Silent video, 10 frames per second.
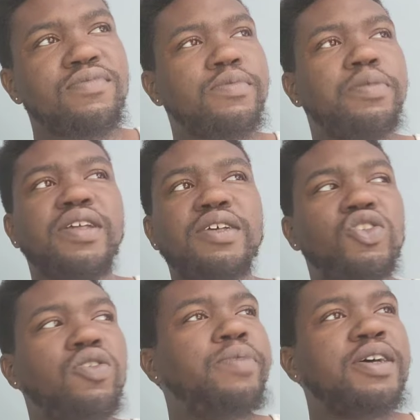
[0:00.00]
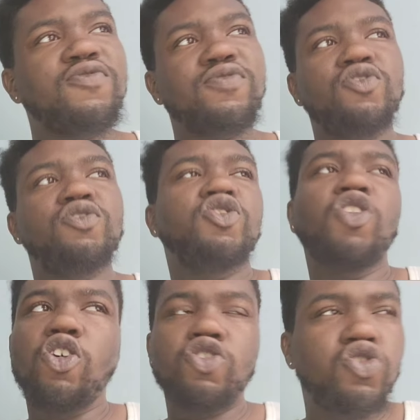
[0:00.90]
Plants are your best friend. You can
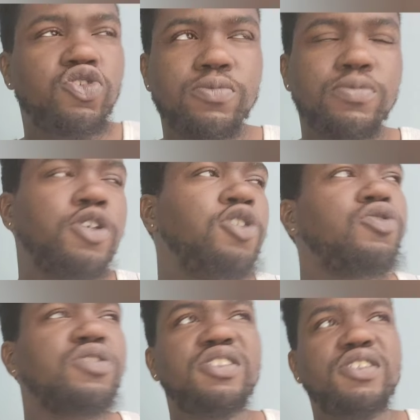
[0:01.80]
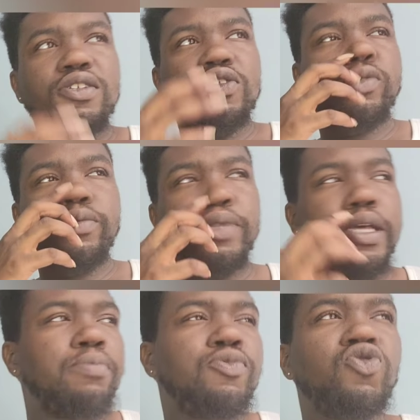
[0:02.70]
talk to them, you can sing to them, play
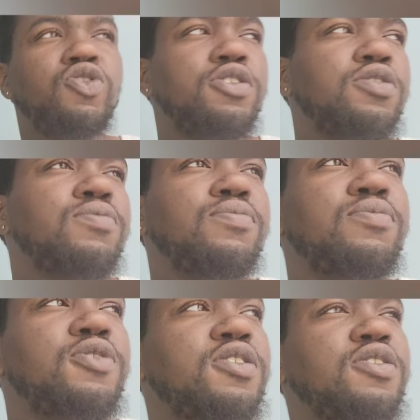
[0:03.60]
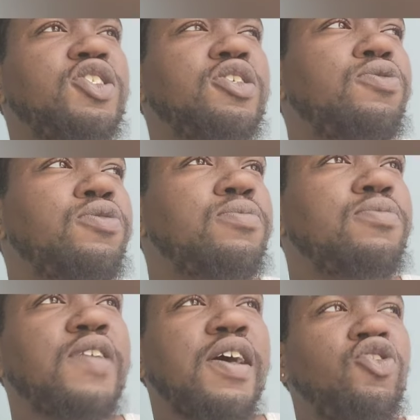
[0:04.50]
music. You know what I'm saying? Chill with them. You
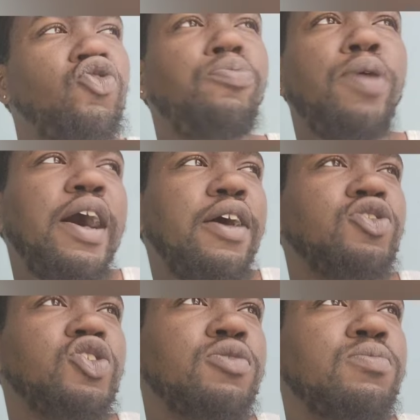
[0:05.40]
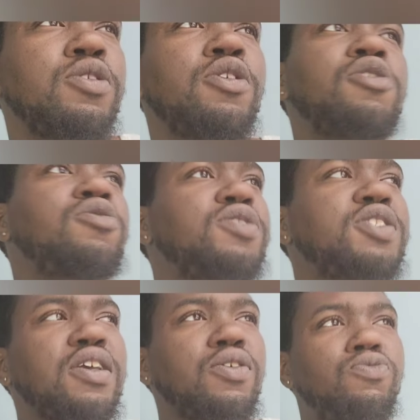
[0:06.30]
got a little pot or something. You
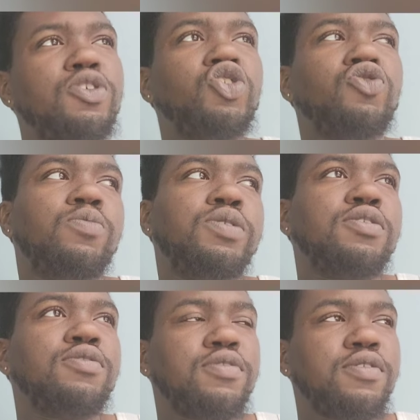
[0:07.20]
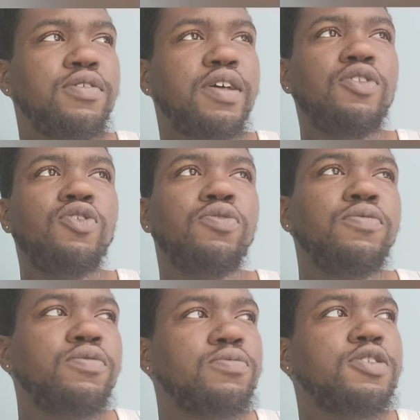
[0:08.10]
take them with you, bro. Like a little, you know
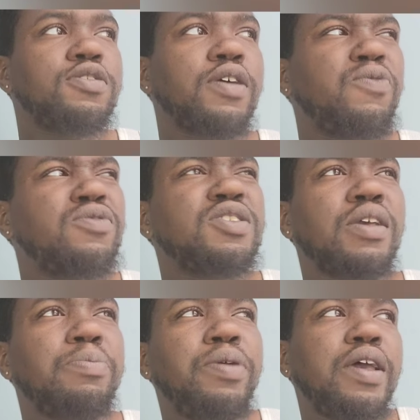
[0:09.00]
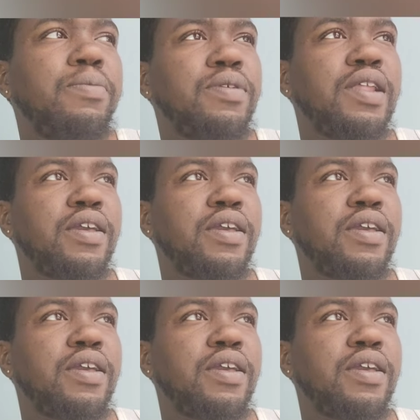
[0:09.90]
what I'm saying? I won't say pet, but like